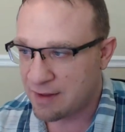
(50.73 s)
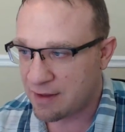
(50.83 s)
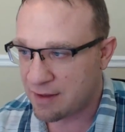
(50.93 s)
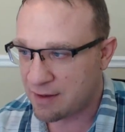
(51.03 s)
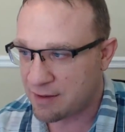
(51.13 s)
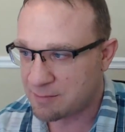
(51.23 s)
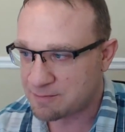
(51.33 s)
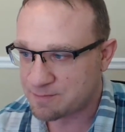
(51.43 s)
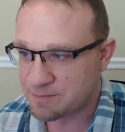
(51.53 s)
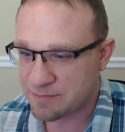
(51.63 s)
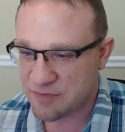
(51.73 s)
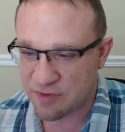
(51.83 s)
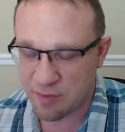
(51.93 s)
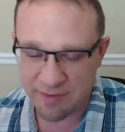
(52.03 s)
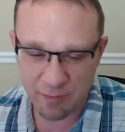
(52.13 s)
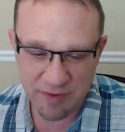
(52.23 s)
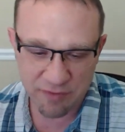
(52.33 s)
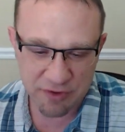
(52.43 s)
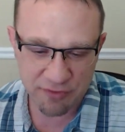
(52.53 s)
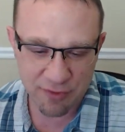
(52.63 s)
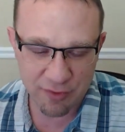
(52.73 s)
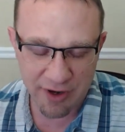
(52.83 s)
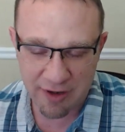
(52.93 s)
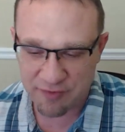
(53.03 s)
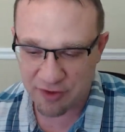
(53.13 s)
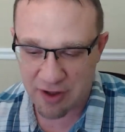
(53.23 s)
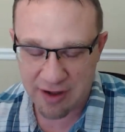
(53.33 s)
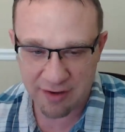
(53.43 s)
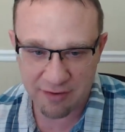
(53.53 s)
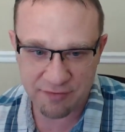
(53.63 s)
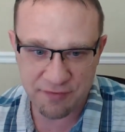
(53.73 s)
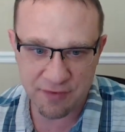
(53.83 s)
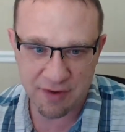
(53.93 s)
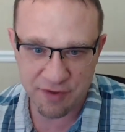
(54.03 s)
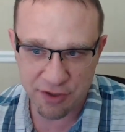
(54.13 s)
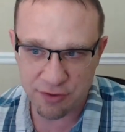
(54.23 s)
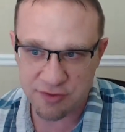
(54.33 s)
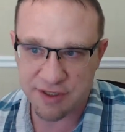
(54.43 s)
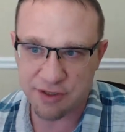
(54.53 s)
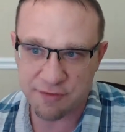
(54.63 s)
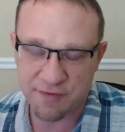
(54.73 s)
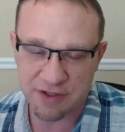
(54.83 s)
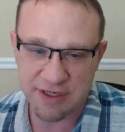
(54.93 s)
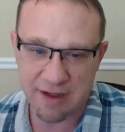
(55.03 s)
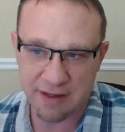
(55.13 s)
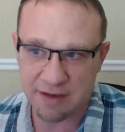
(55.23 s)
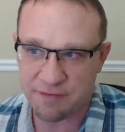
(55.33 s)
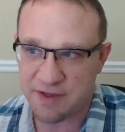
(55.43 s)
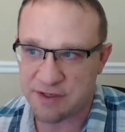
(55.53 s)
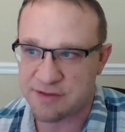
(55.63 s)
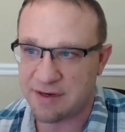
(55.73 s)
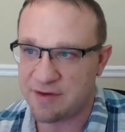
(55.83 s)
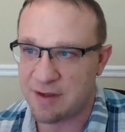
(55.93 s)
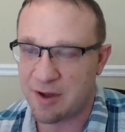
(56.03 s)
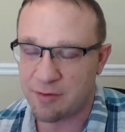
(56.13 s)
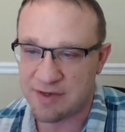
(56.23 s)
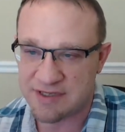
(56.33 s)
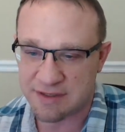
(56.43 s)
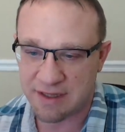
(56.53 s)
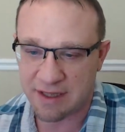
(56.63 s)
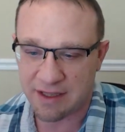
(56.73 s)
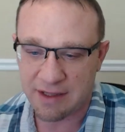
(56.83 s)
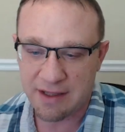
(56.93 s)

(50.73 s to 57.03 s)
So we've looked through an awful lot of news and new functionality and features that have come out recently,